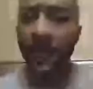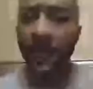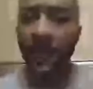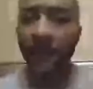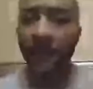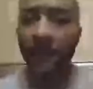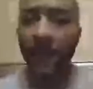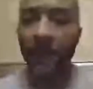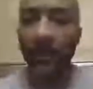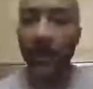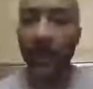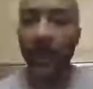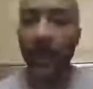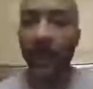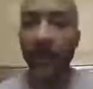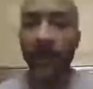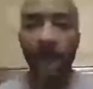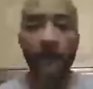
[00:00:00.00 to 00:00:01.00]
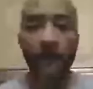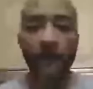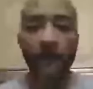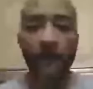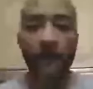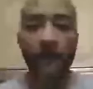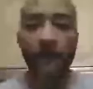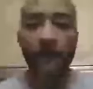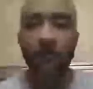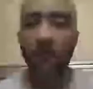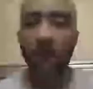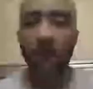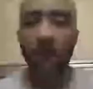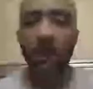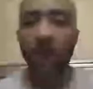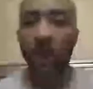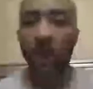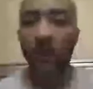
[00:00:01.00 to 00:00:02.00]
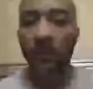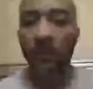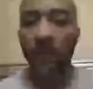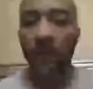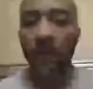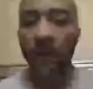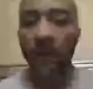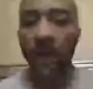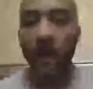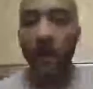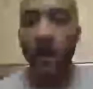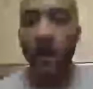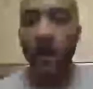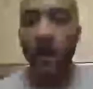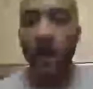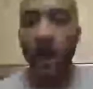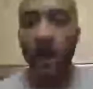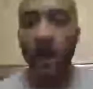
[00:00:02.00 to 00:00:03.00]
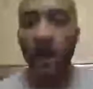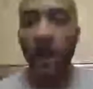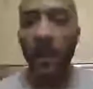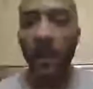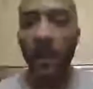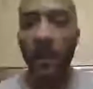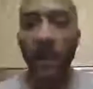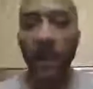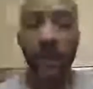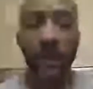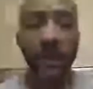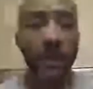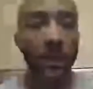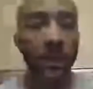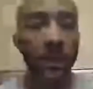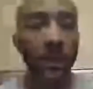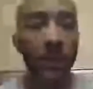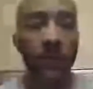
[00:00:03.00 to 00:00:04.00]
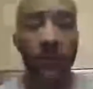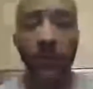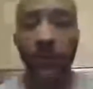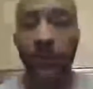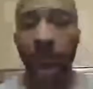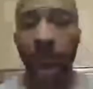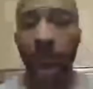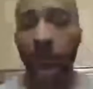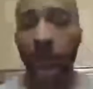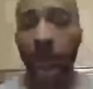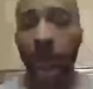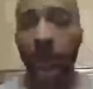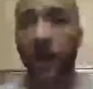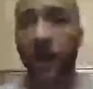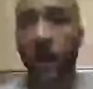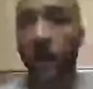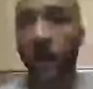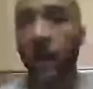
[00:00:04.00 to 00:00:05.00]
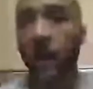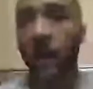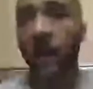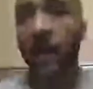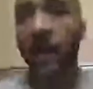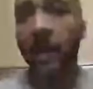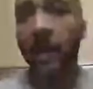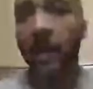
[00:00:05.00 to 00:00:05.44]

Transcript: about dating, don't spend the night with the guy you're getting ready to know or getting to